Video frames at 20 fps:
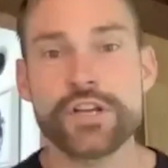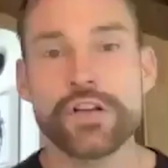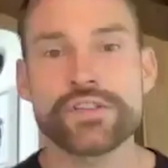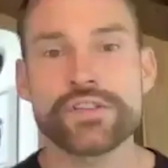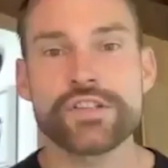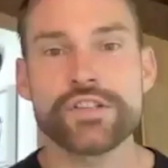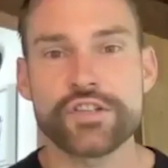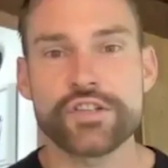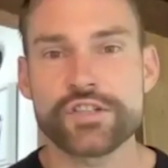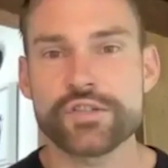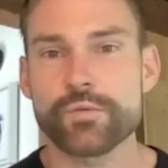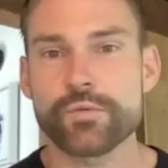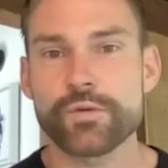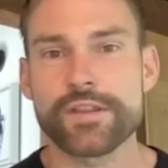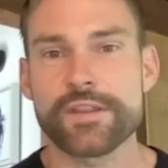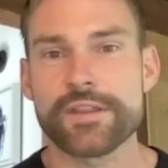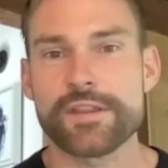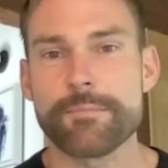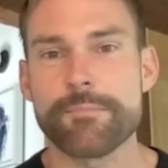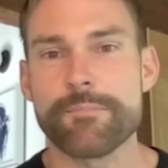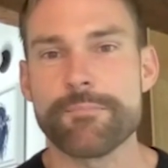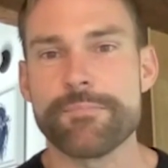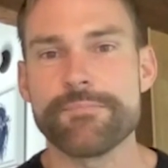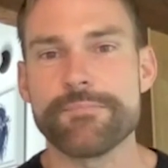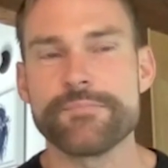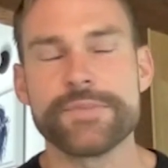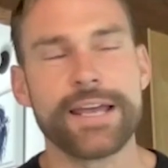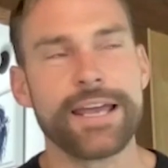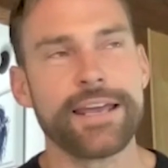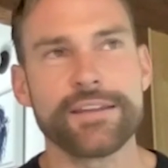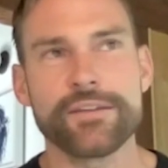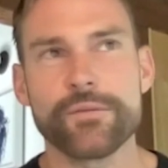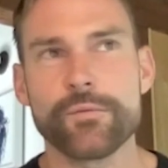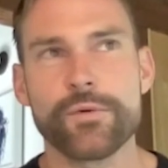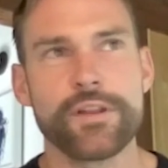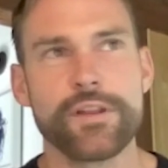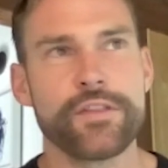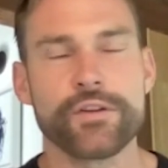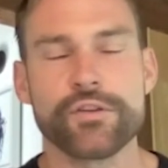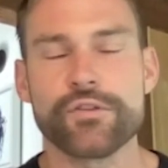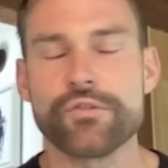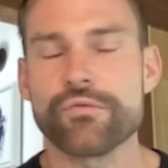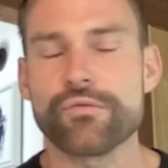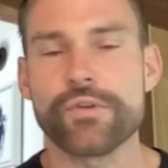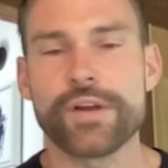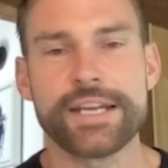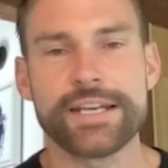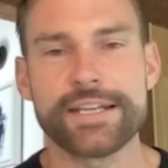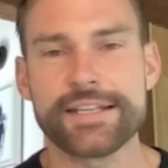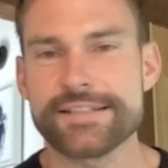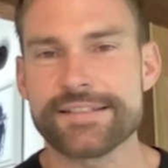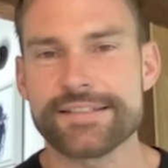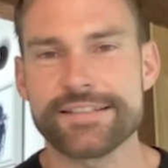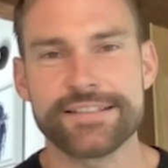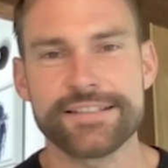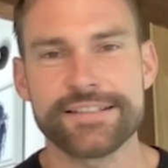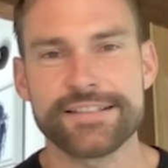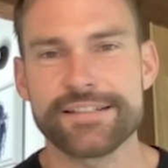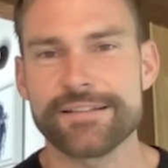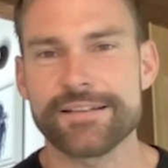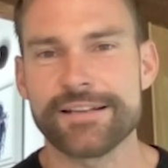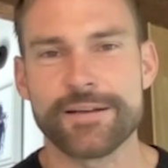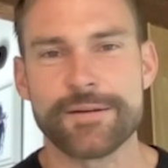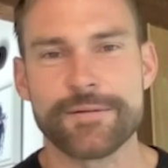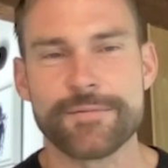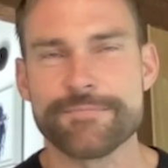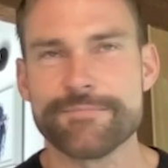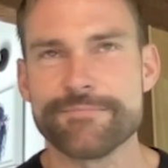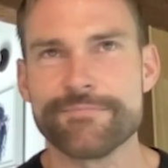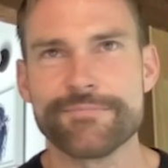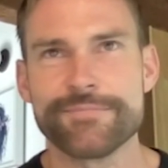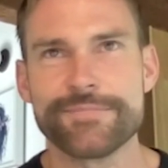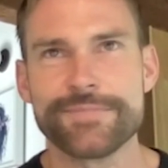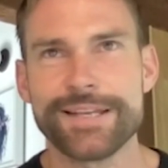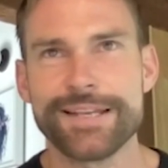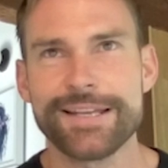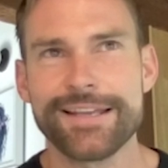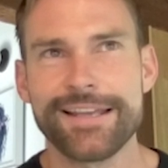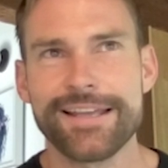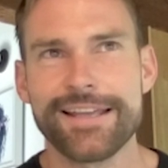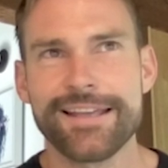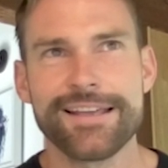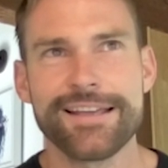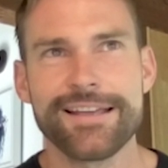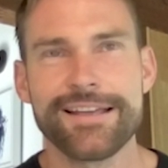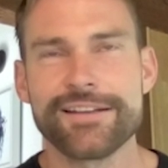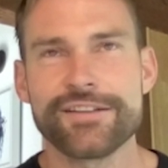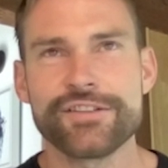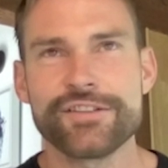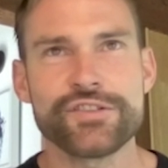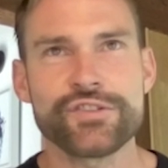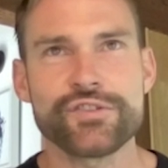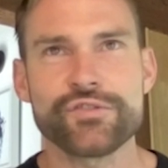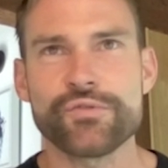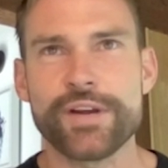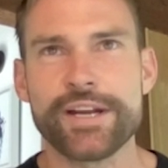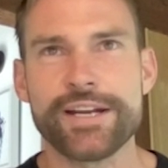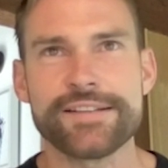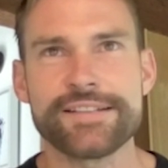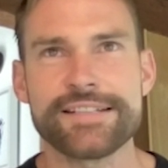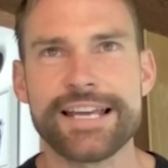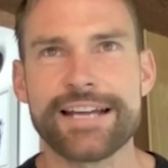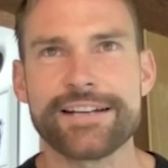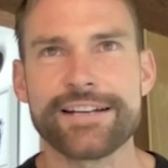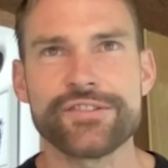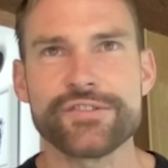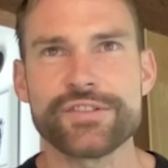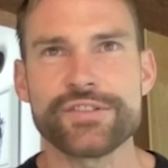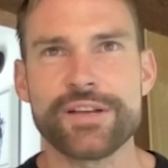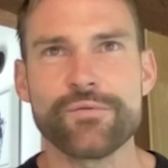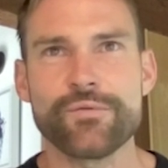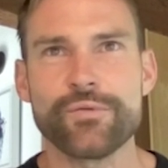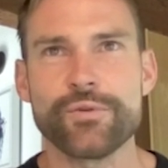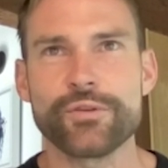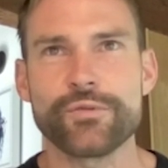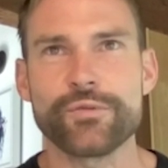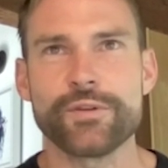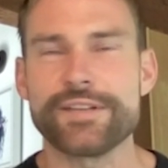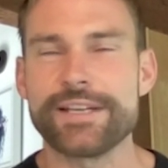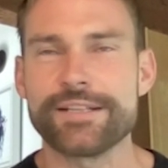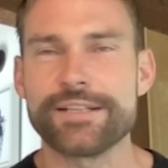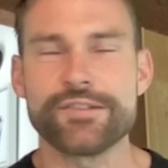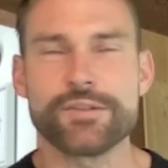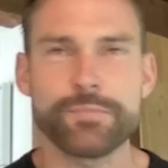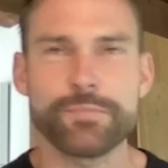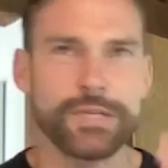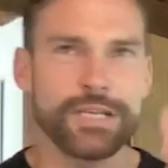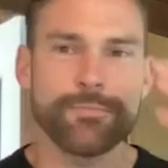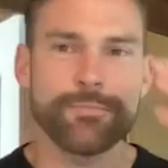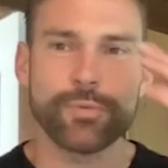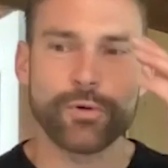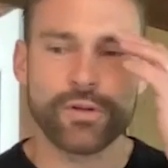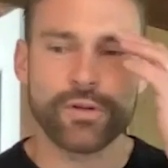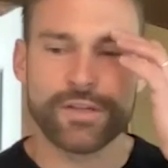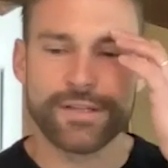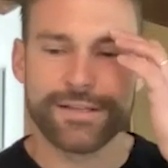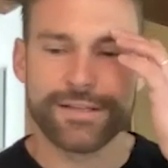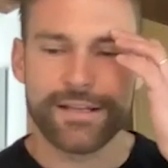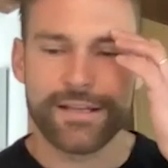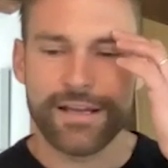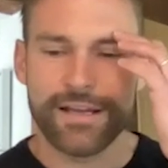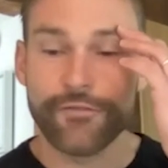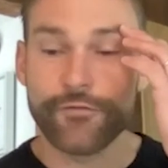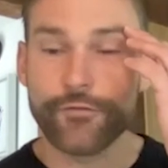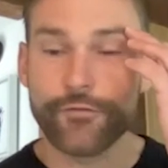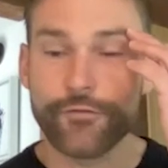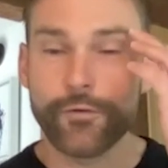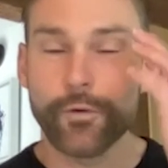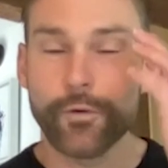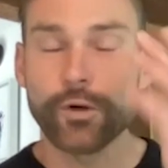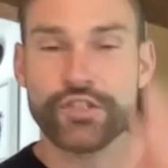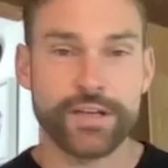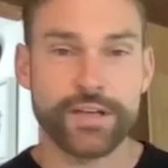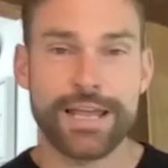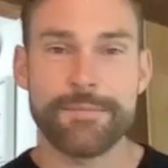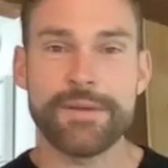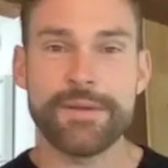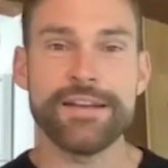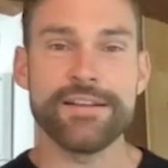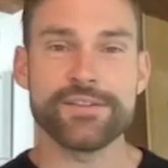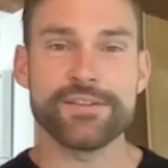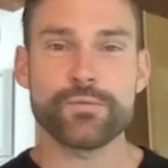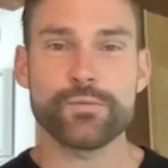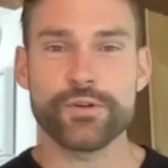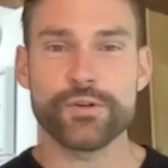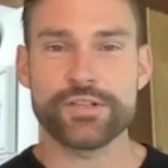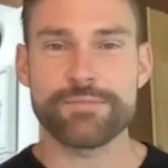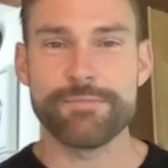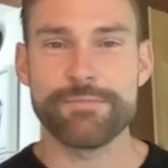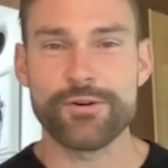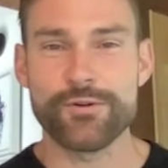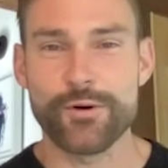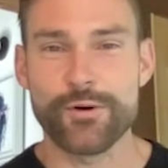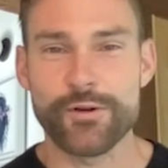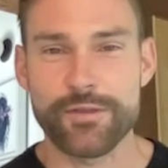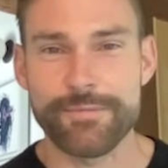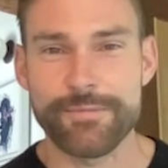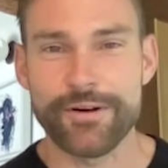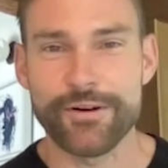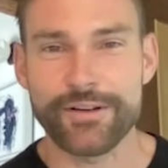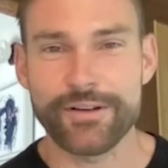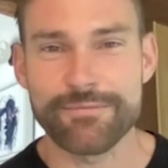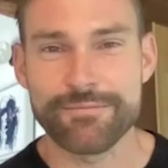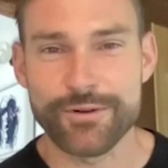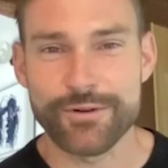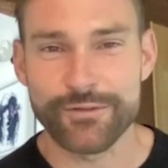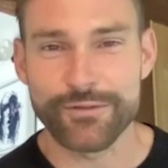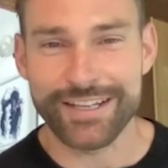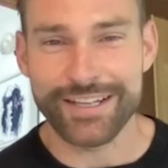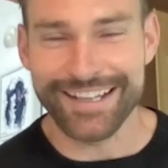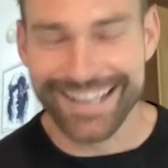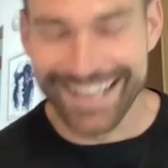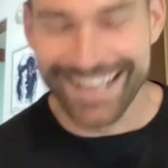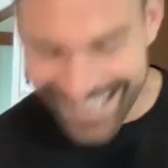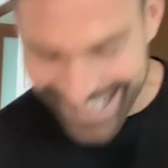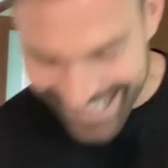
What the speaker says: also just one of the greatest actors I've worked with. Like, just people. Unfortunately, I'm in his worst North American movie.